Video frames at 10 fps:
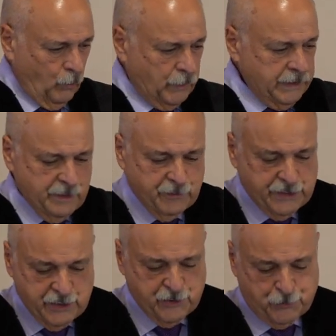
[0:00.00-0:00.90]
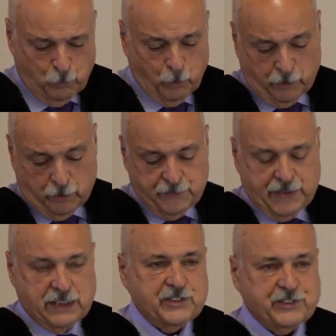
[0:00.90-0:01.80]
We live in this world
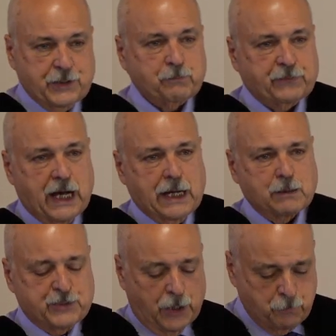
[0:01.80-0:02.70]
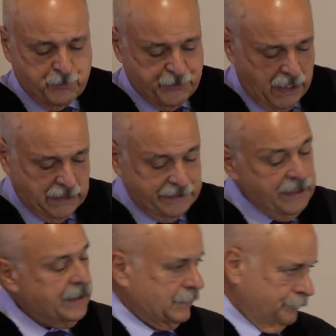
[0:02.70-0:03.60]
that is sometimes upside
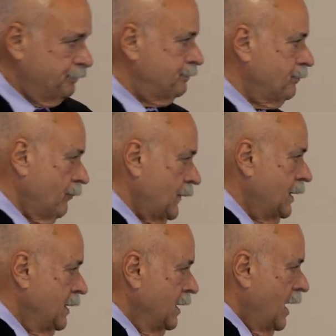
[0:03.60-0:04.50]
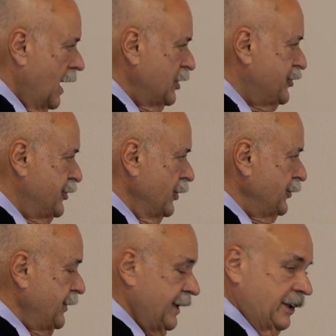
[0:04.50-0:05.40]
down. Our
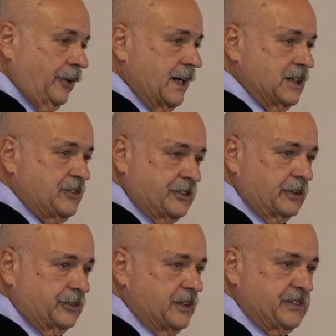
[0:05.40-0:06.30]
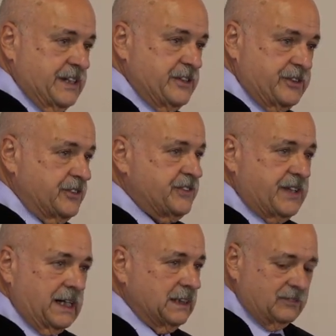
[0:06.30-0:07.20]
children and grandchildren teach us
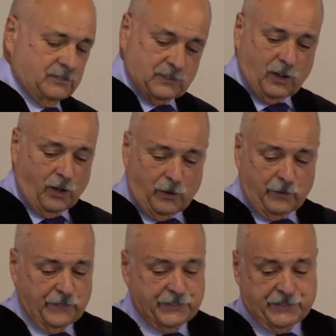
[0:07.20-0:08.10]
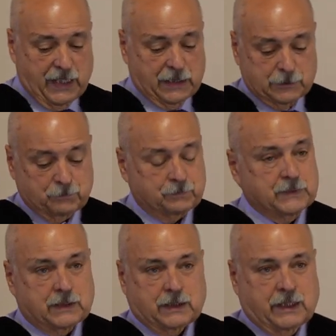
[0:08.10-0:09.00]
that all the time.
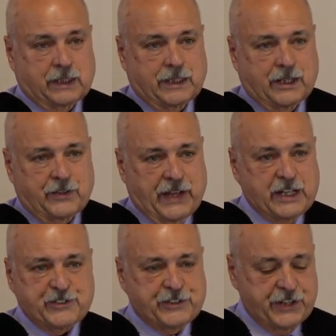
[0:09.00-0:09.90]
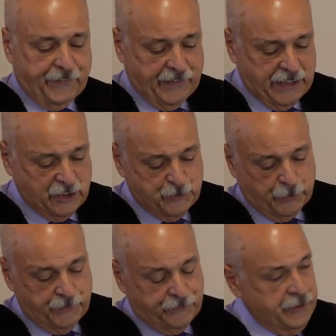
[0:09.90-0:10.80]
They see things
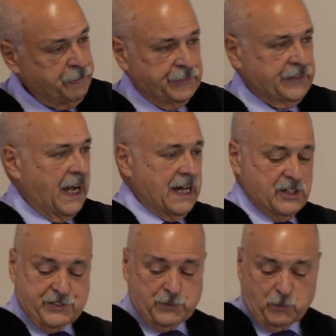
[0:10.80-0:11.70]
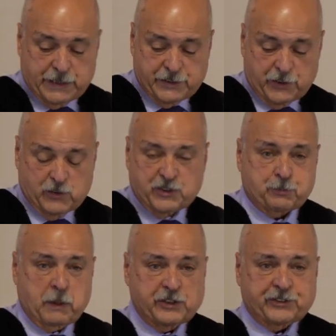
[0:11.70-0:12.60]
with different eyes than we do,
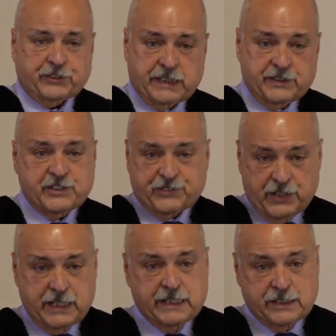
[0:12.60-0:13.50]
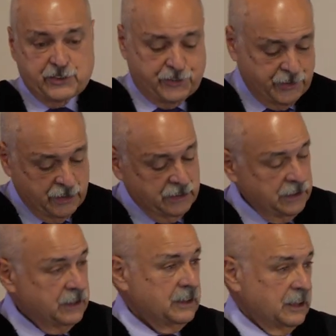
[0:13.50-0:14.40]
especially in this age
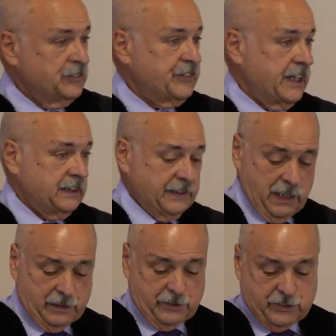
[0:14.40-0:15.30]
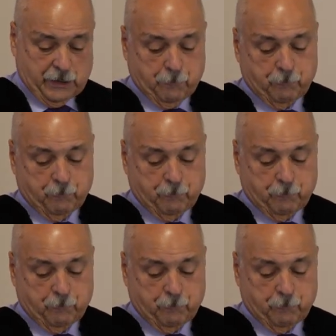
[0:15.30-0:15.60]
of technology.